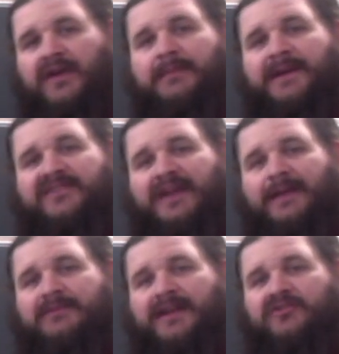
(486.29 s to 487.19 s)
divided by
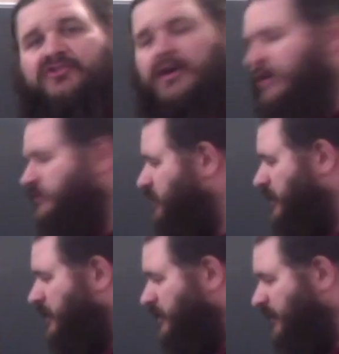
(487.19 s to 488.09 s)
same test charge
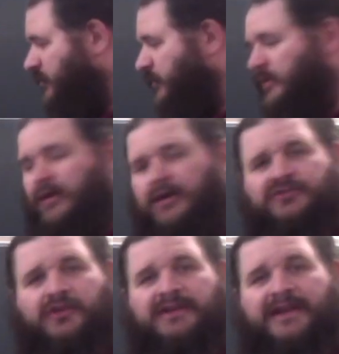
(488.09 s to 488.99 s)
leads to a
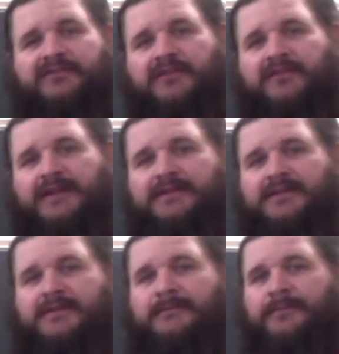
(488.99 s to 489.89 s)
larger electric
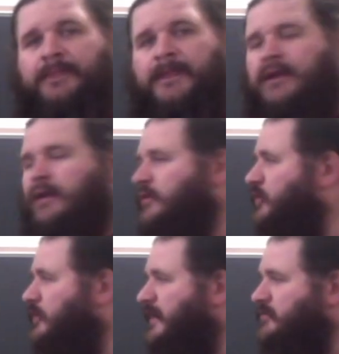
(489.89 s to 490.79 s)
field. So